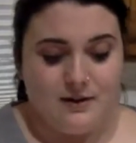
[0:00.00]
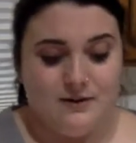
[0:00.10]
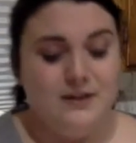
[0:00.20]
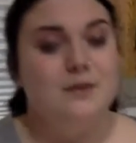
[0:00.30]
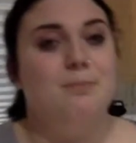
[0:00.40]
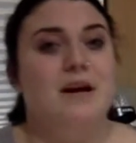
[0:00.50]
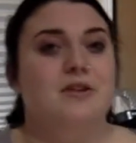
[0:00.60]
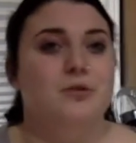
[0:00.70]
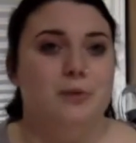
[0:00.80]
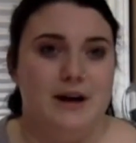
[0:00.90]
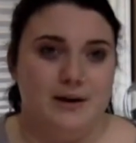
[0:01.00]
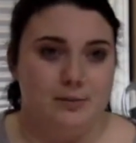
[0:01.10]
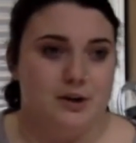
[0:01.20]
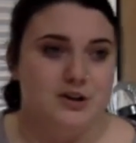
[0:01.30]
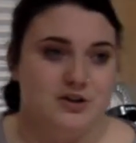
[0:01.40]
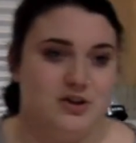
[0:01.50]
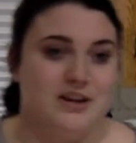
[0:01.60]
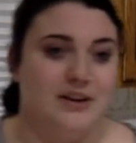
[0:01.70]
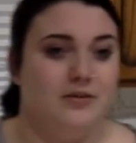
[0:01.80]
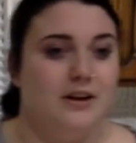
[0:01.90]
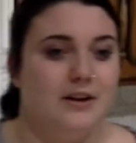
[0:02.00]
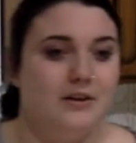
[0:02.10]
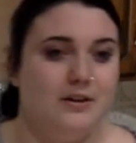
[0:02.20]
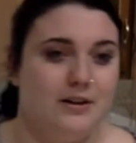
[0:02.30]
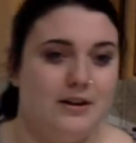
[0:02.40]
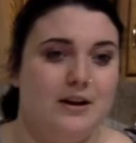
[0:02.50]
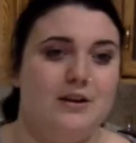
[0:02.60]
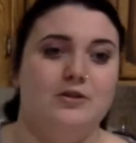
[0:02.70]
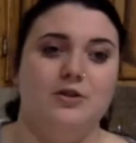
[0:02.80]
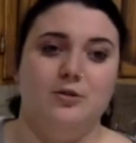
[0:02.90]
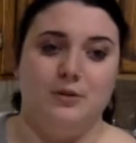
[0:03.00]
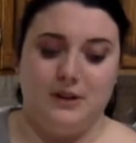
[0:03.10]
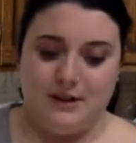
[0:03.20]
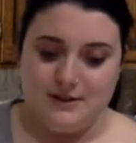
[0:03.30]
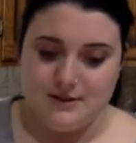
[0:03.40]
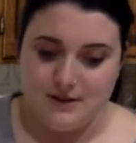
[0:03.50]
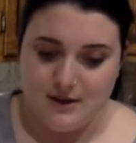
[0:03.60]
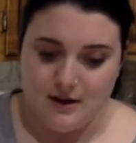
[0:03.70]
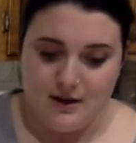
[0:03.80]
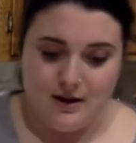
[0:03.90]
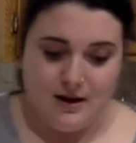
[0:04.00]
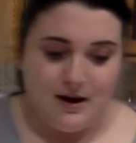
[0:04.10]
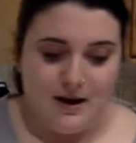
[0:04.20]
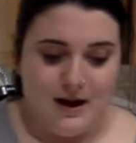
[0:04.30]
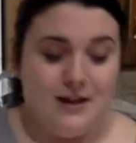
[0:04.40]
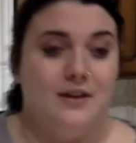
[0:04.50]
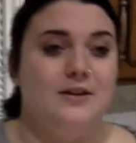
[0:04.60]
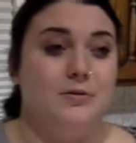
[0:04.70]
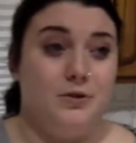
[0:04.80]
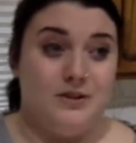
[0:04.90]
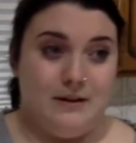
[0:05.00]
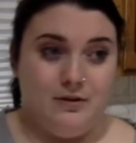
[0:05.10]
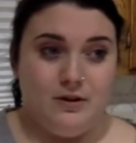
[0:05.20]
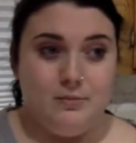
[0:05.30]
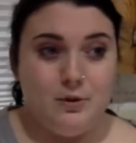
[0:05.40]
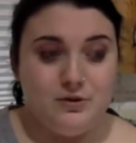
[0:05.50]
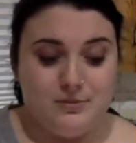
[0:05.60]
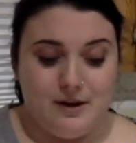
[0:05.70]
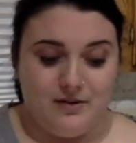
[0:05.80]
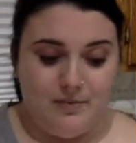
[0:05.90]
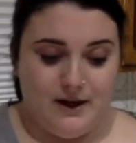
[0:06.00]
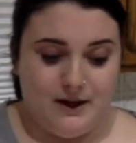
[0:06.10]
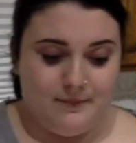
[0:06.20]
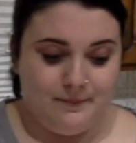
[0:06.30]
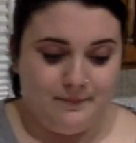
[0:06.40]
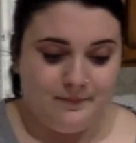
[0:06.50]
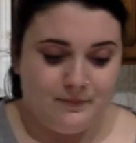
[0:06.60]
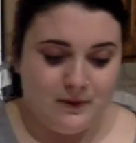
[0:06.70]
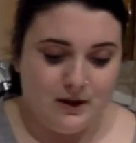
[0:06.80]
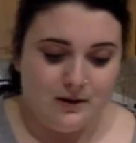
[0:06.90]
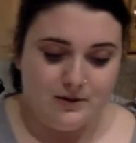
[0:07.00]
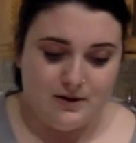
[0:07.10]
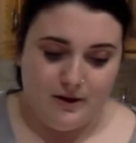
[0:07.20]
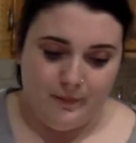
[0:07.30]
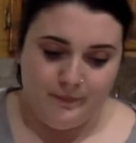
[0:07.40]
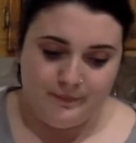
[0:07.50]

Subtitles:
See, the best way to purchase your next vehicle is to do a lease, and will save you the most amount of money. So,